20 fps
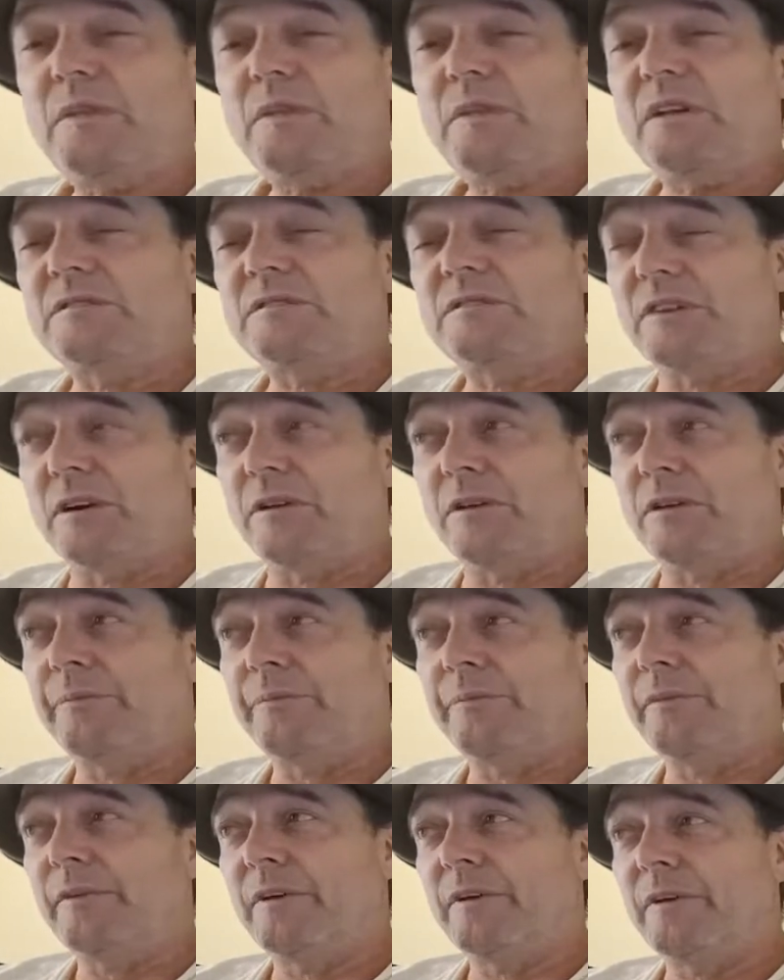So
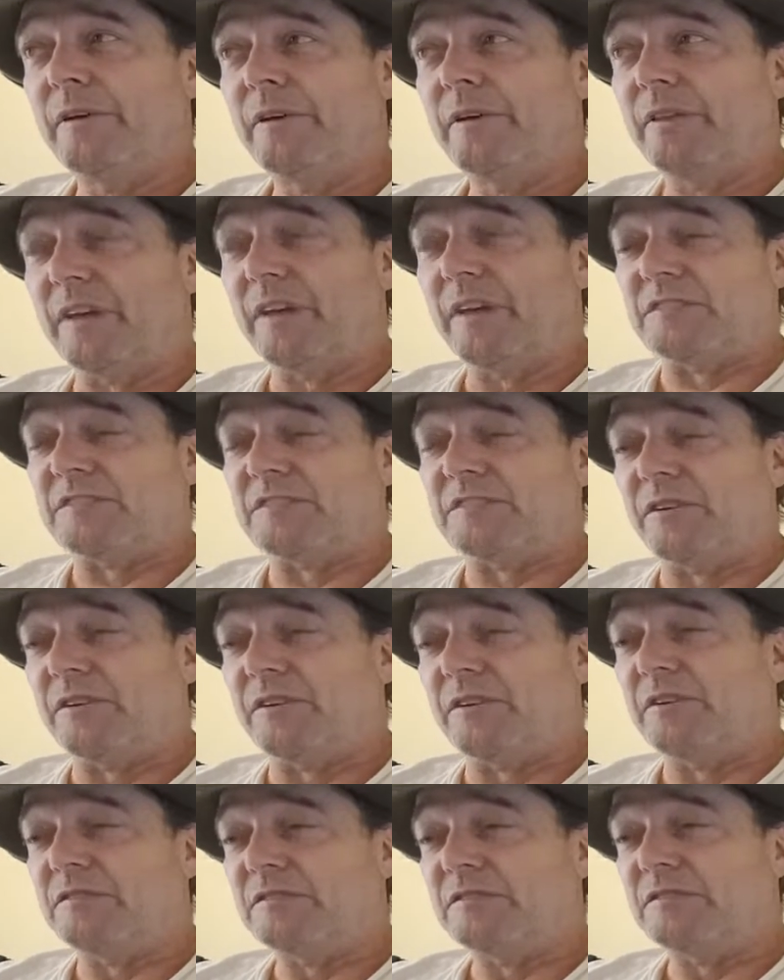that's good
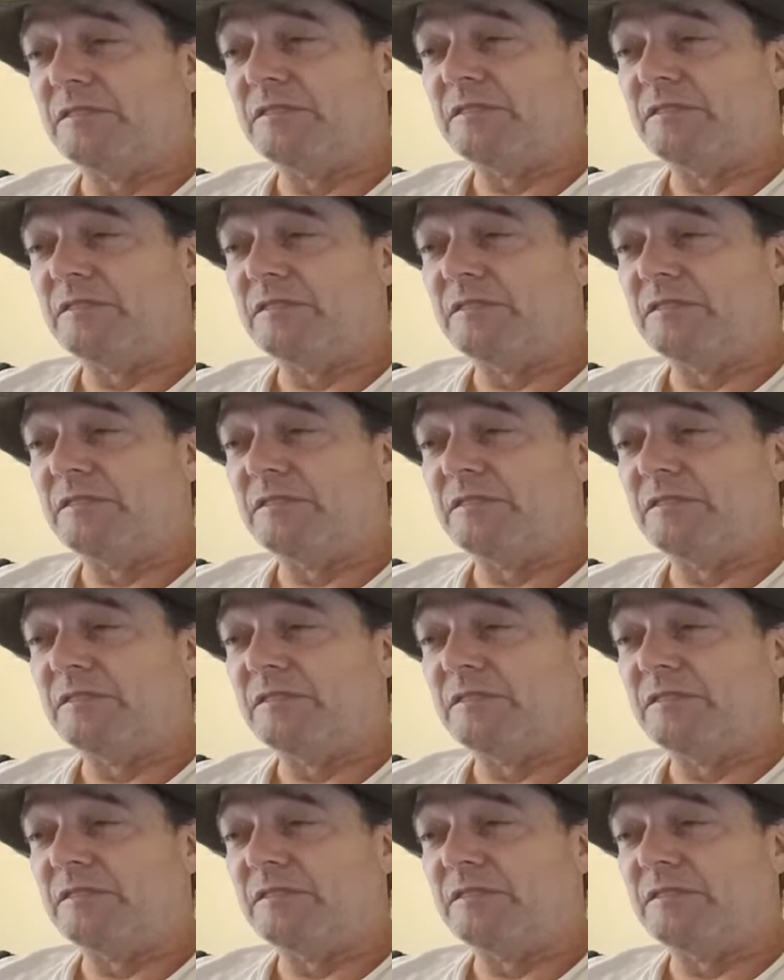news.